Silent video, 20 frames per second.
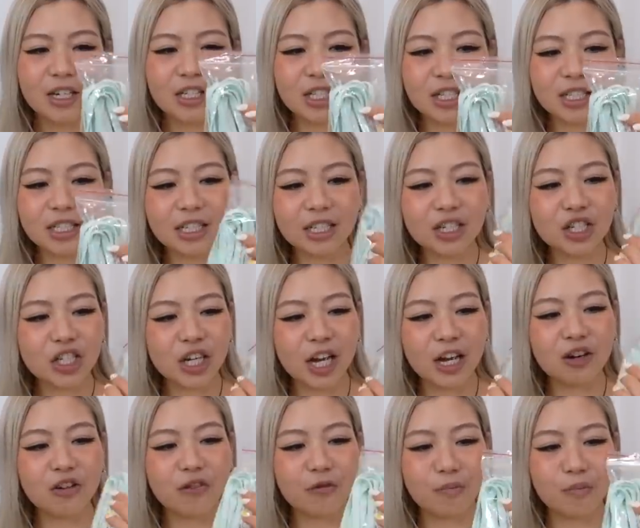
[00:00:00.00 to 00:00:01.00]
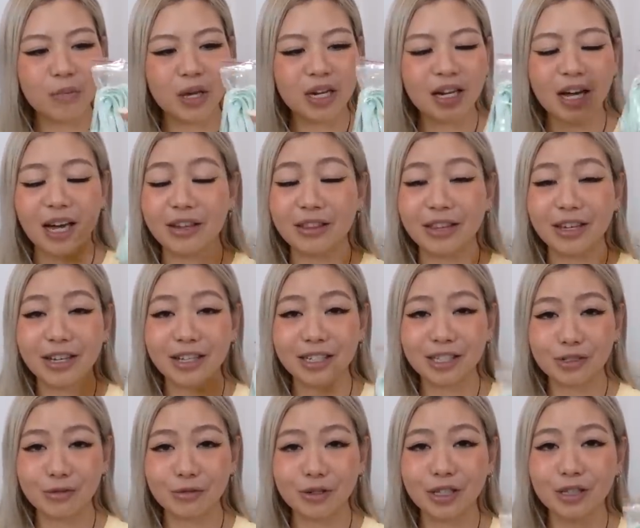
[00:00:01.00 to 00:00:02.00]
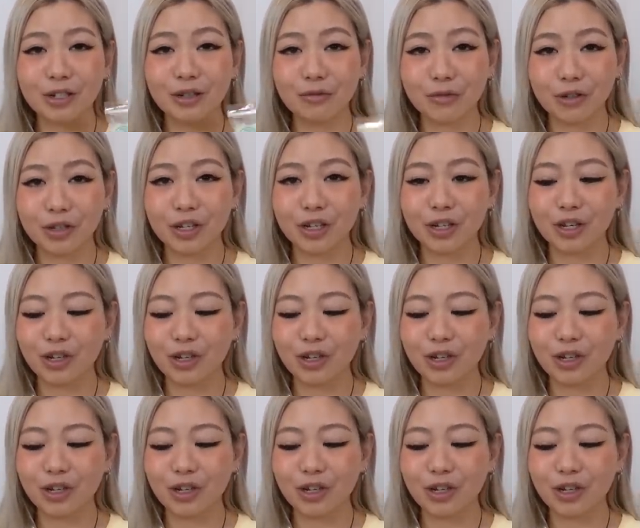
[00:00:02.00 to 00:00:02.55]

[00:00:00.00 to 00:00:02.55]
just the shade of mint, I think it's really, really